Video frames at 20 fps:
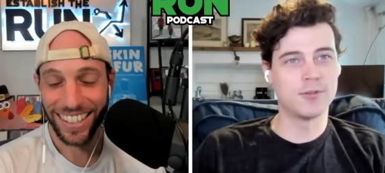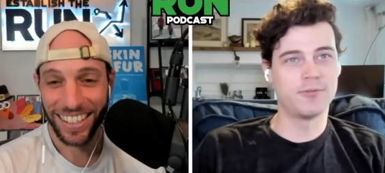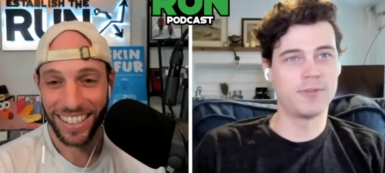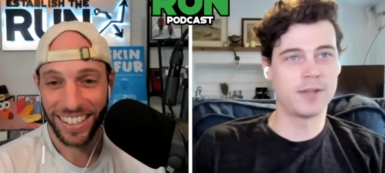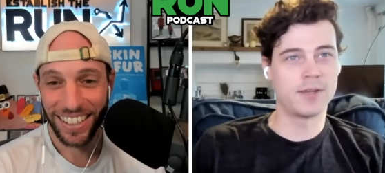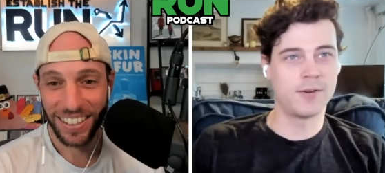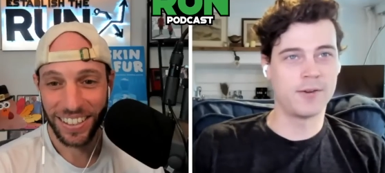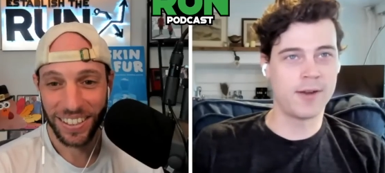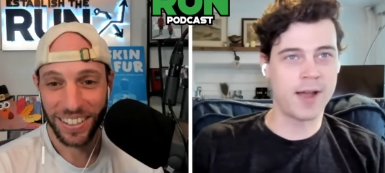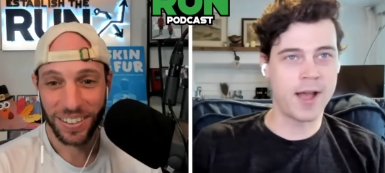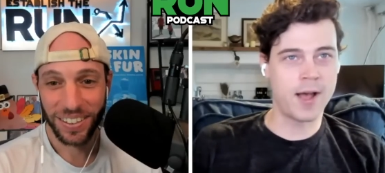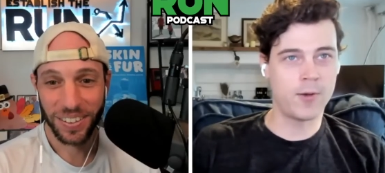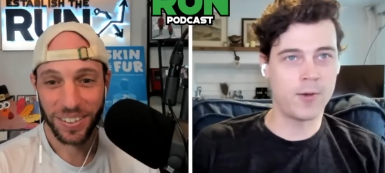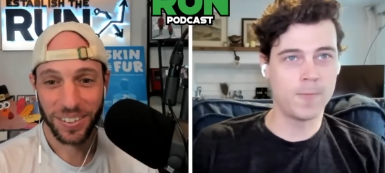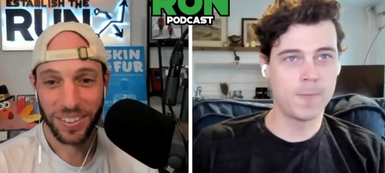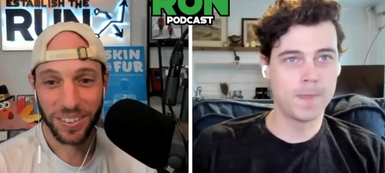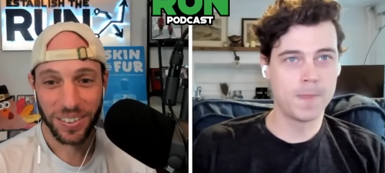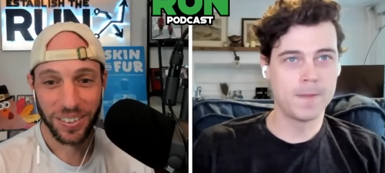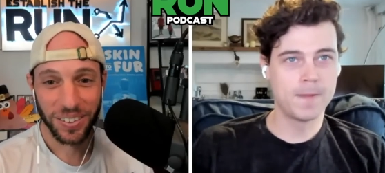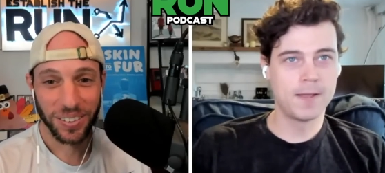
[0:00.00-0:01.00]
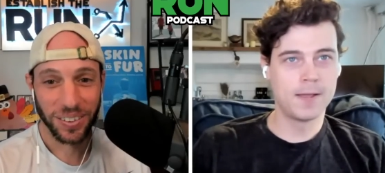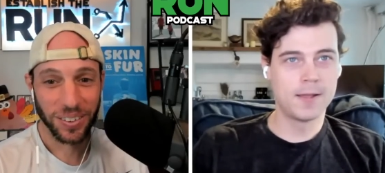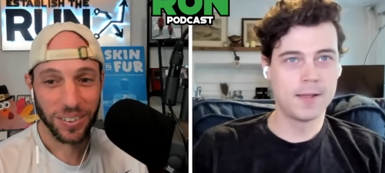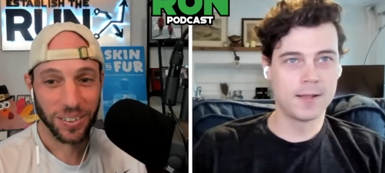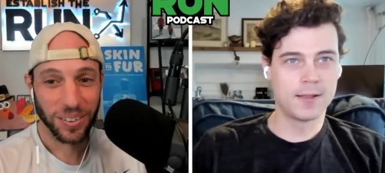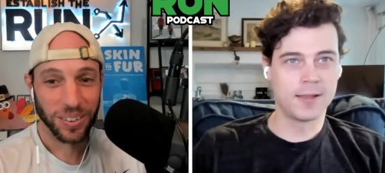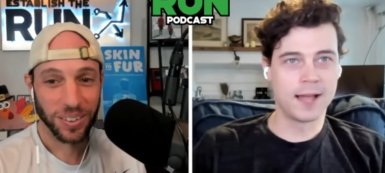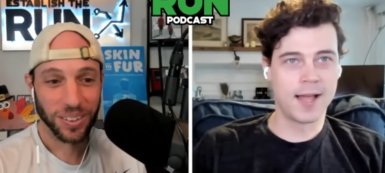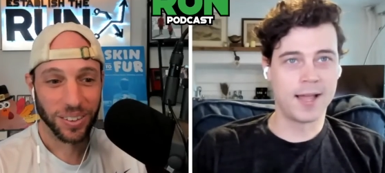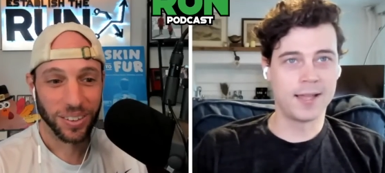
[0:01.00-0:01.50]
Speaker 1: figure out
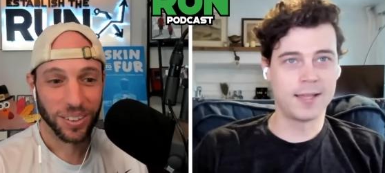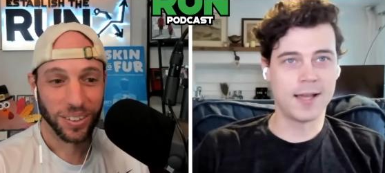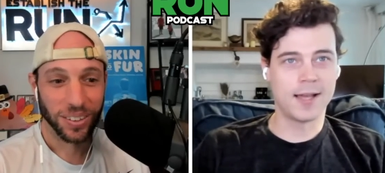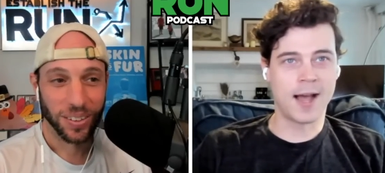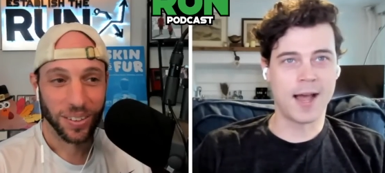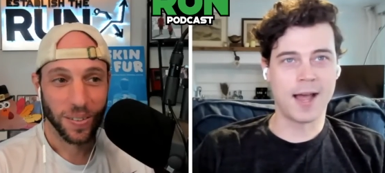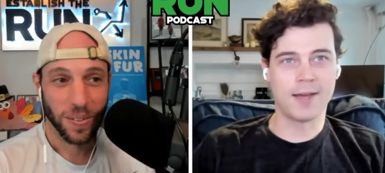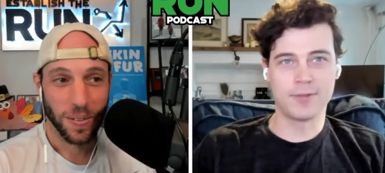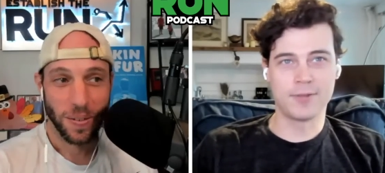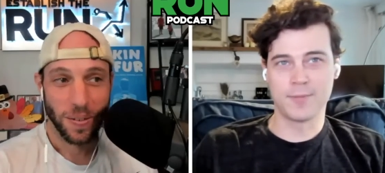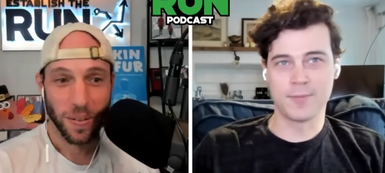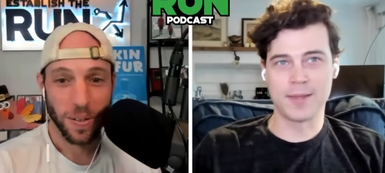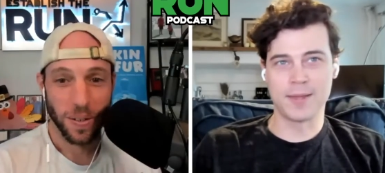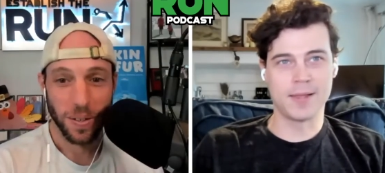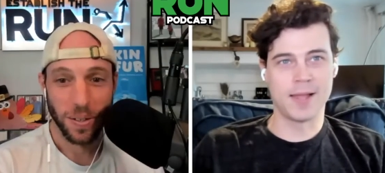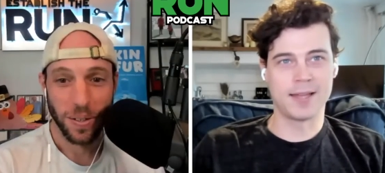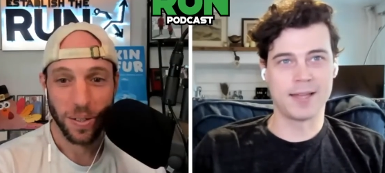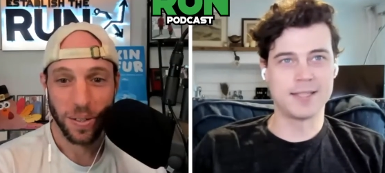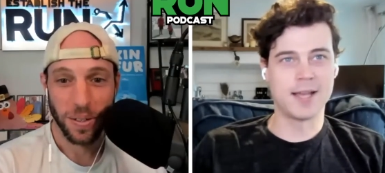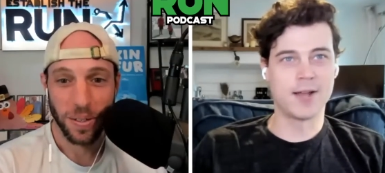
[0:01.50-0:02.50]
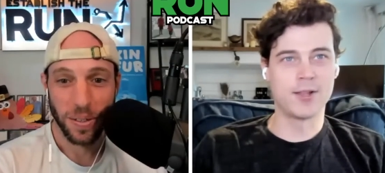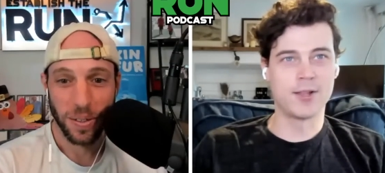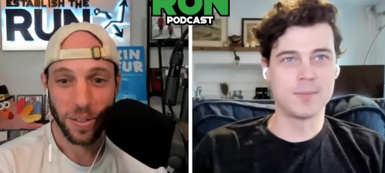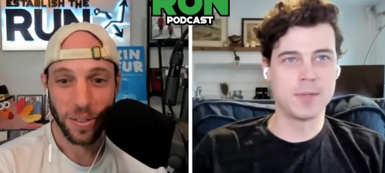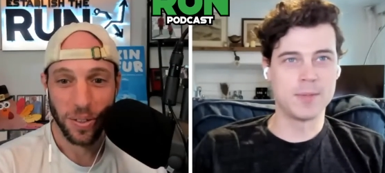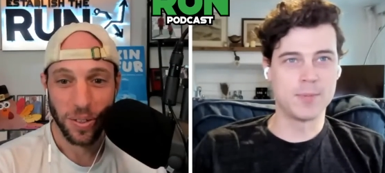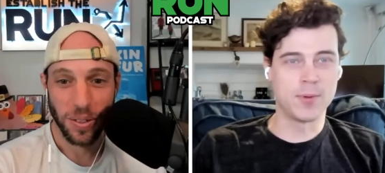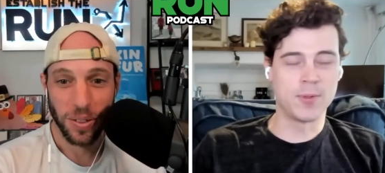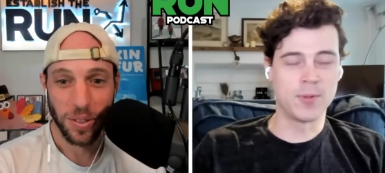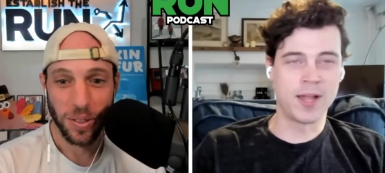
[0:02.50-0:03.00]
like I have to be like telling
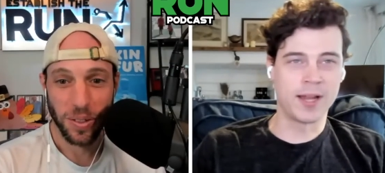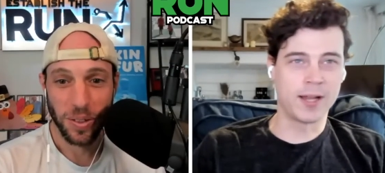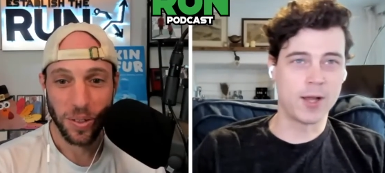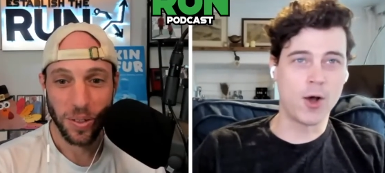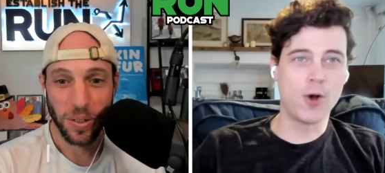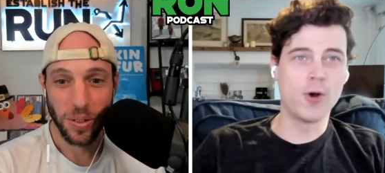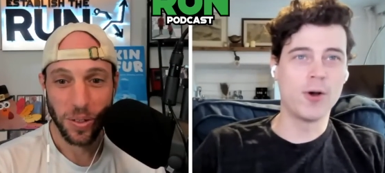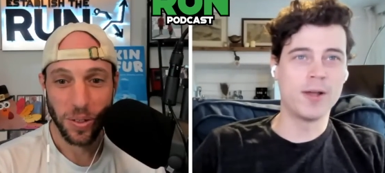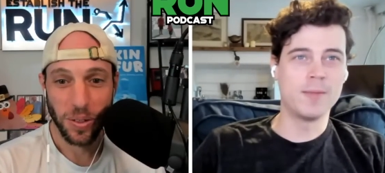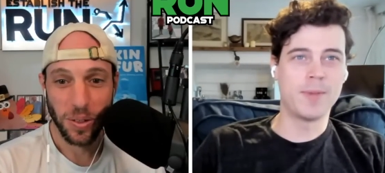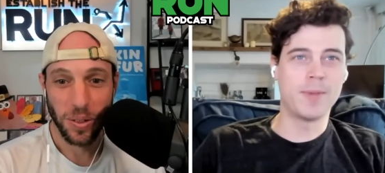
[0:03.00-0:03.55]
people like, oh, and